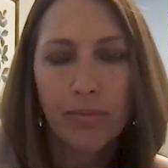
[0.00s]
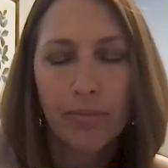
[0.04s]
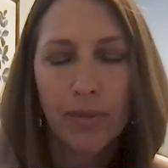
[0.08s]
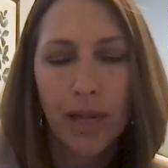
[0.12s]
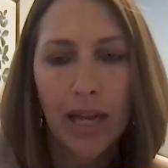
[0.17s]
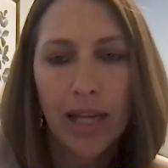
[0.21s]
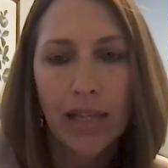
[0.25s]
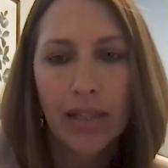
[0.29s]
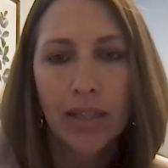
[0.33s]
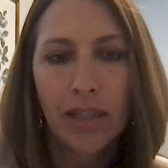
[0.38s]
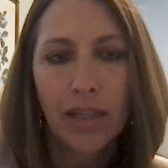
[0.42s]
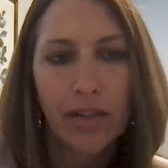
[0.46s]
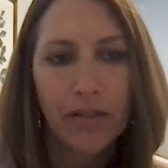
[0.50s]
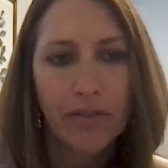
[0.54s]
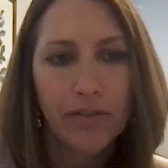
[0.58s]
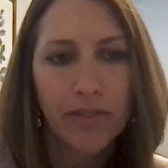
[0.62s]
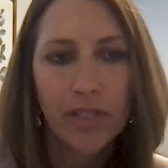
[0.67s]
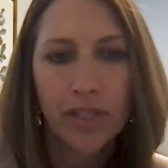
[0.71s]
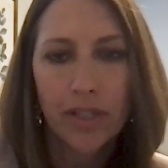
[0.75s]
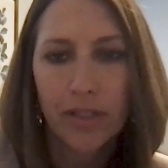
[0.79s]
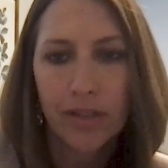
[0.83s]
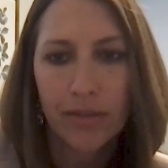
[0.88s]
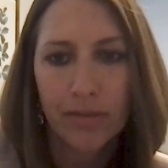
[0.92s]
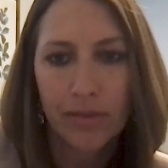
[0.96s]
I love
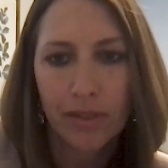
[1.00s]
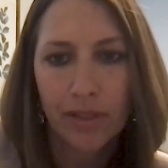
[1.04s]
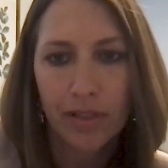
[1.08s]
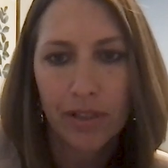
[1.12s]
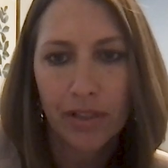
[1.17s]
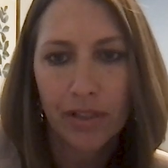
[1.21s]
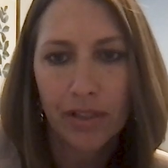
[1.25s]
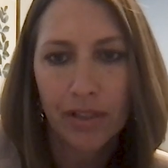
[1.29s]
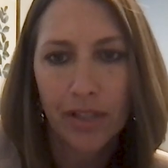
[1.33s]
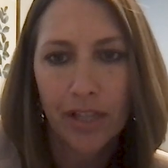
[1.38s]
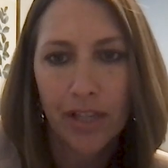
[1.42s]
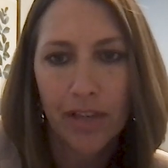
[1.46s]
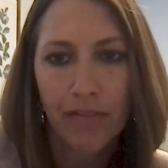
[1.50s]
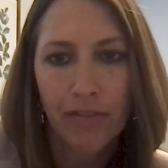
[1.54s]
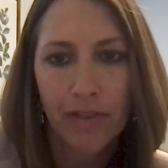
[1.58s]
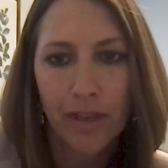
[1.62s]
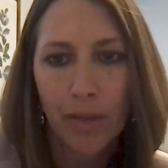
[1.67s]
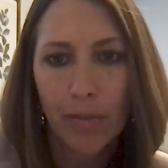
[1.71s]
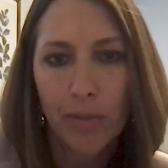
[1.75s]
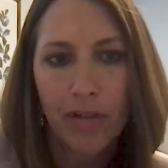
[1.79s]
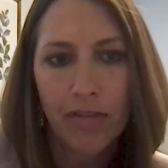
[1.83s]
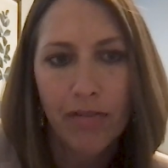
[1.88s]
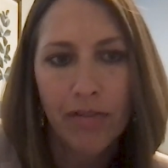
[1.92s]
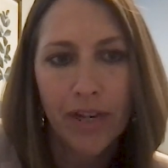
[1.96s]
to give
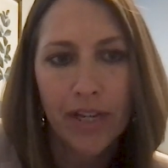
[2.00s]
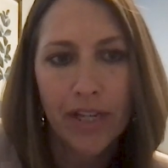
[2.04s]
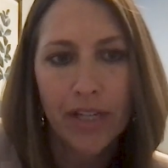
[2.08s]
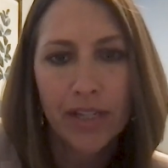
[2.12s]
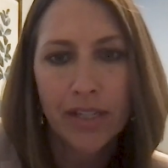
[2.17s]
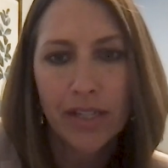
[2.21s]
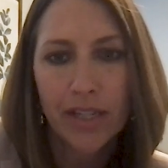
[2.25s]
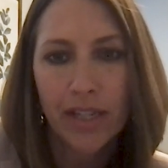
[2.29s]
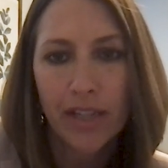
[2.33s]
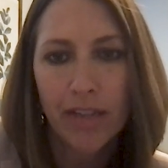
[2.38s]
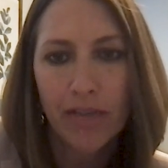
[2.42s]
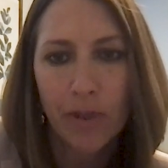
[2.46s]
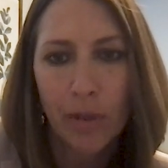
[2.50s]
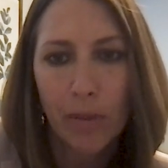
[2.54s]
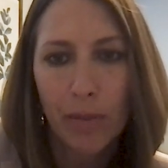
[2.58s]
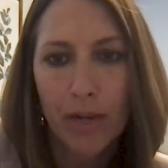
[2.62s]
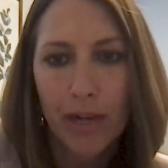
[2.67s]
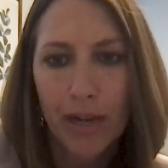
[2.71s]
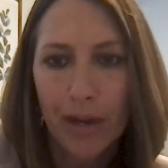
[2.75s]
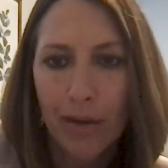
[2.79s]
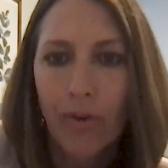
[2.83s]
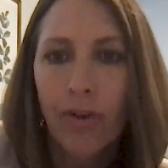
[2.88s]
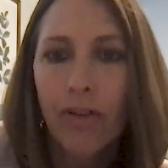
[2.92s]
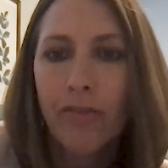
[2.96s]
them advice and give them an
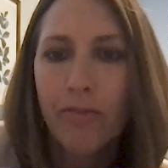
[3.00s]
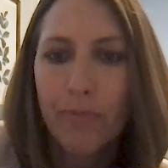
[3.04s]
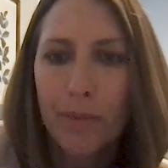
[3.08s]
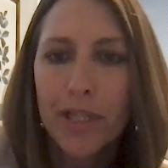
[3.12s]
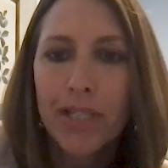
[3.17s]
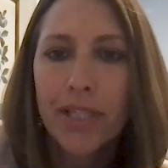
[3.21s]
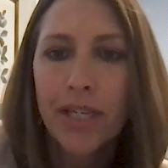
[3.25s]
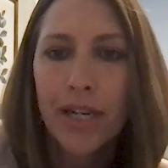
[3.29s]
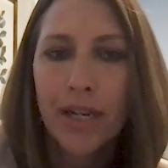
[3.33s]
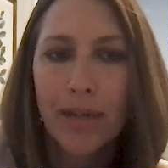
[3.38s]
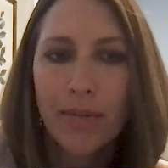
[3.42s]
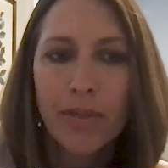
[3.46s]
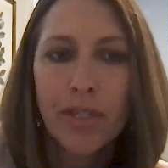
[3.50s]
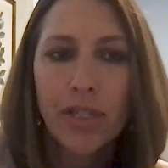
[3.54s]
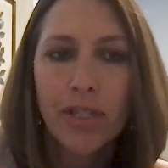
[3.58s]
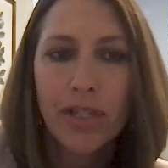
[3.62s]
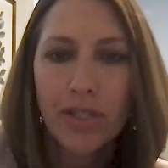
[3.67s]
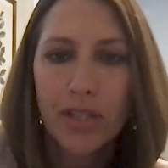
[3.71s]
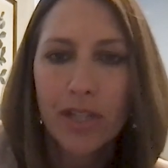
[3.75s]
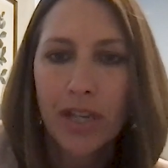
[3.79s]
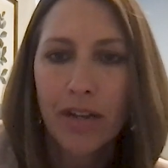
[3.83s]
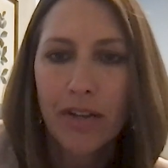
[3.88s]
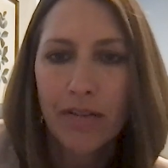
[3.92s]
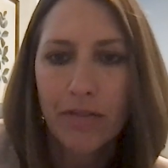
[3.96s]
hour of my time to
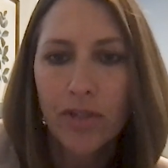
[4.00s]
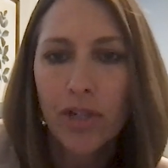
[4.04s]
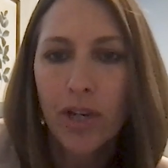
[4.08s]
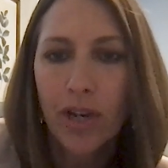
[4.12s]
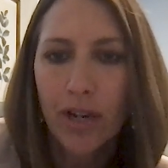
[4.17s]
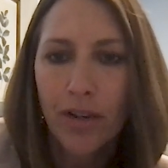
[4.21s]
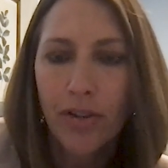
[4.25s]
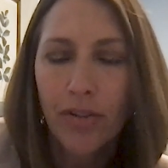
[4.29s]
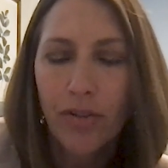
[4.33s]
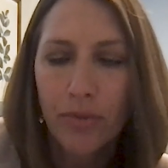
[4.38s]
just kind of talk